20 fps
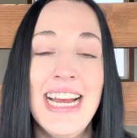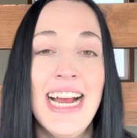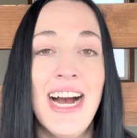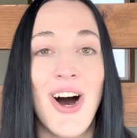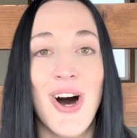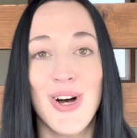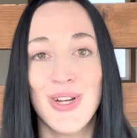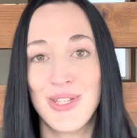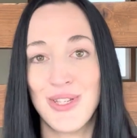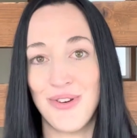
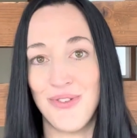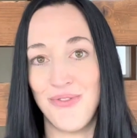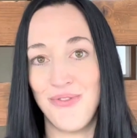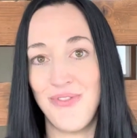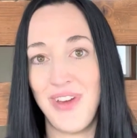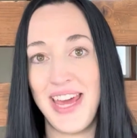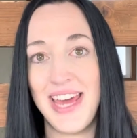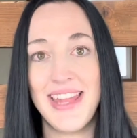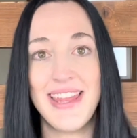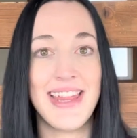also
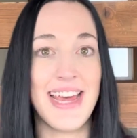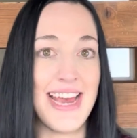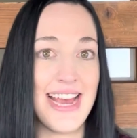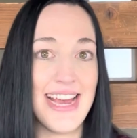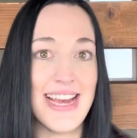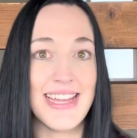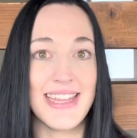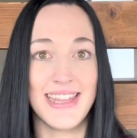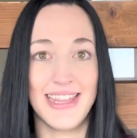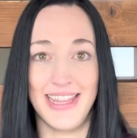faith
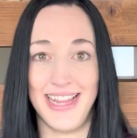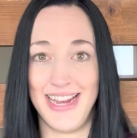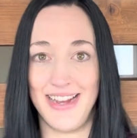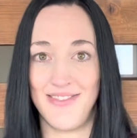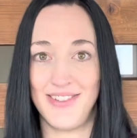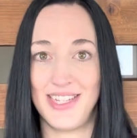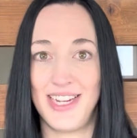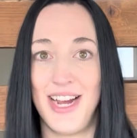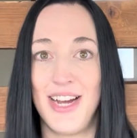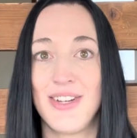and
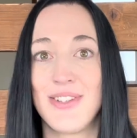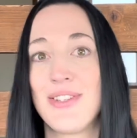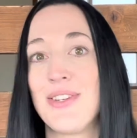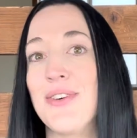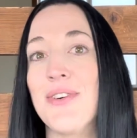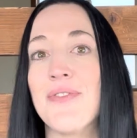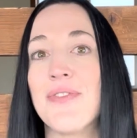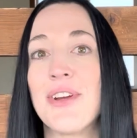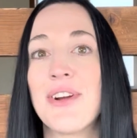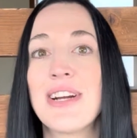lifestyle. So
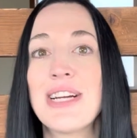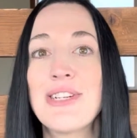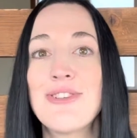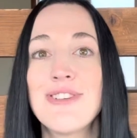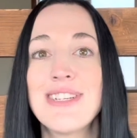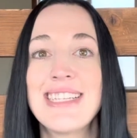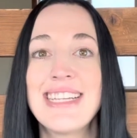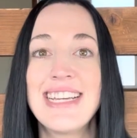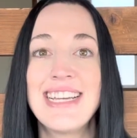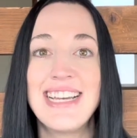if you're
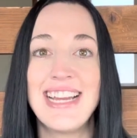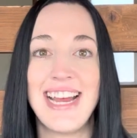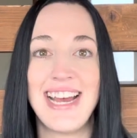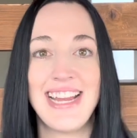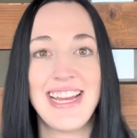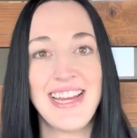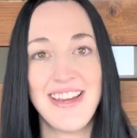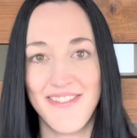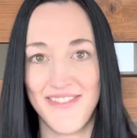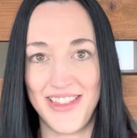interested in
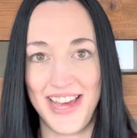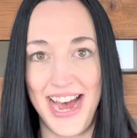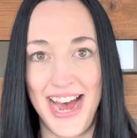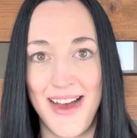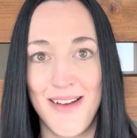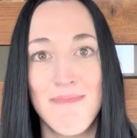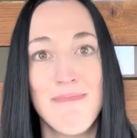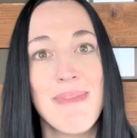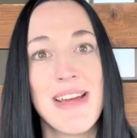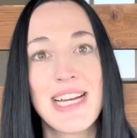any of
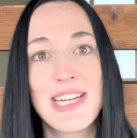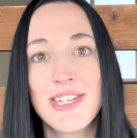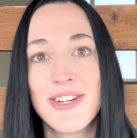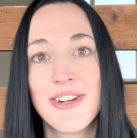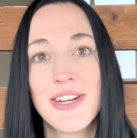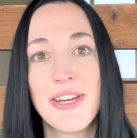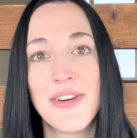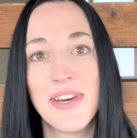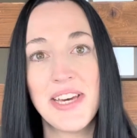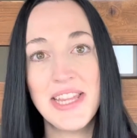that, make sure
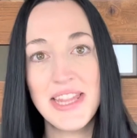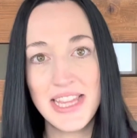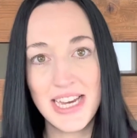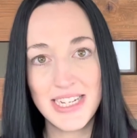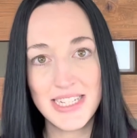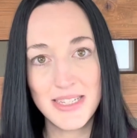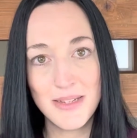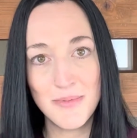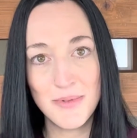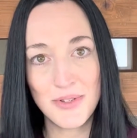you hit that
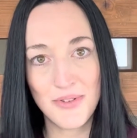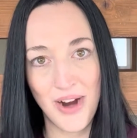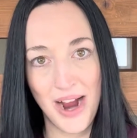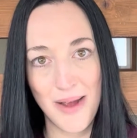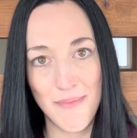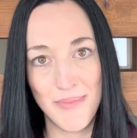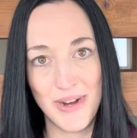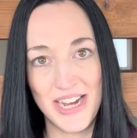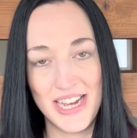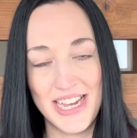subscribe
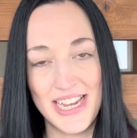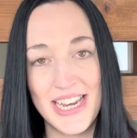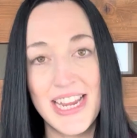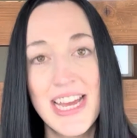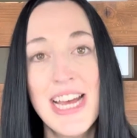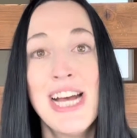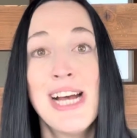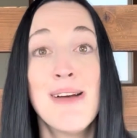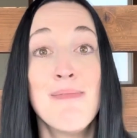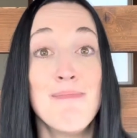button,
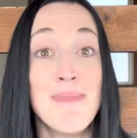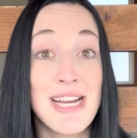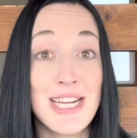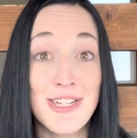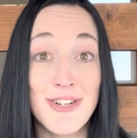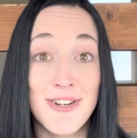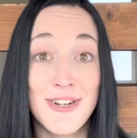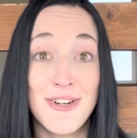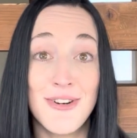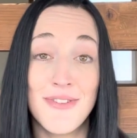make
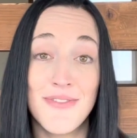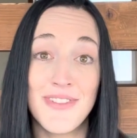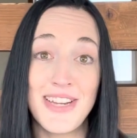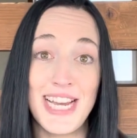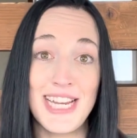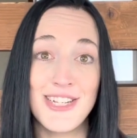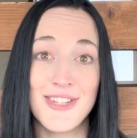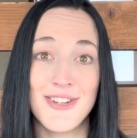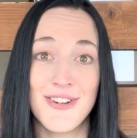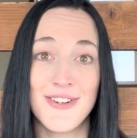sure
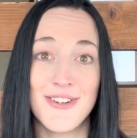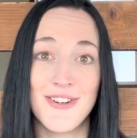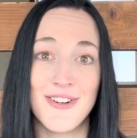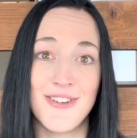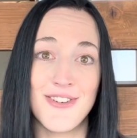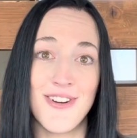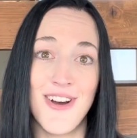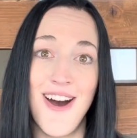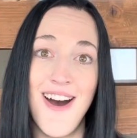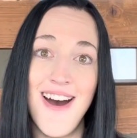notifications are
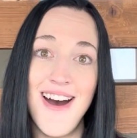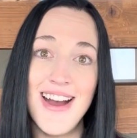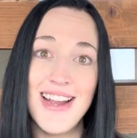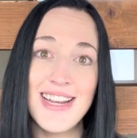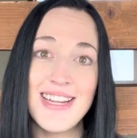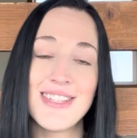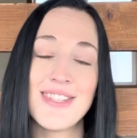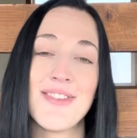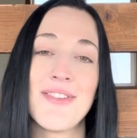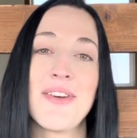turned
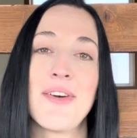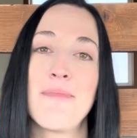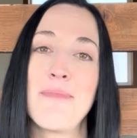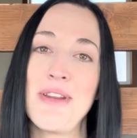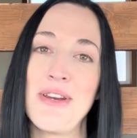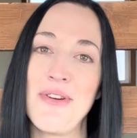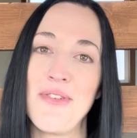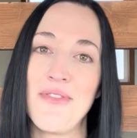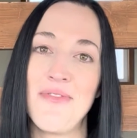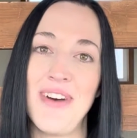on so you'll be
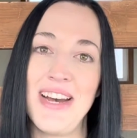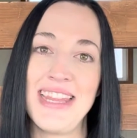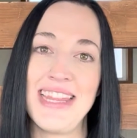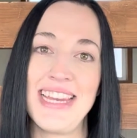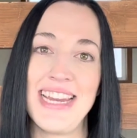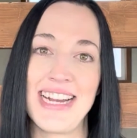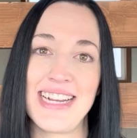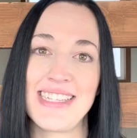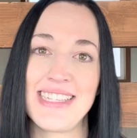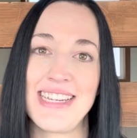notified the
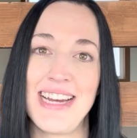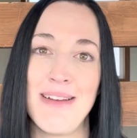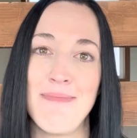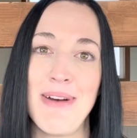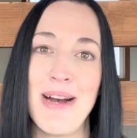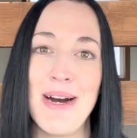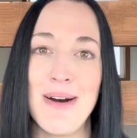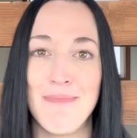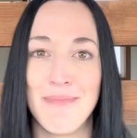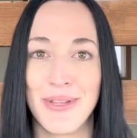next time I
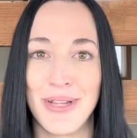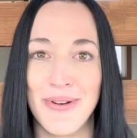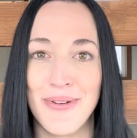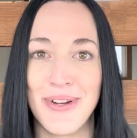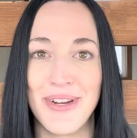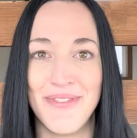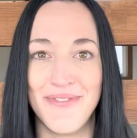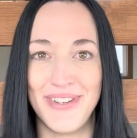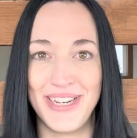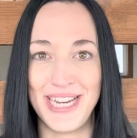upload
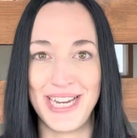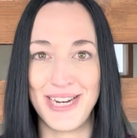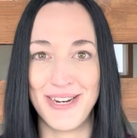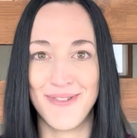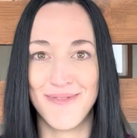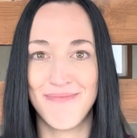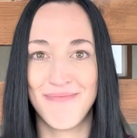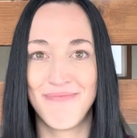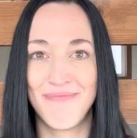a video.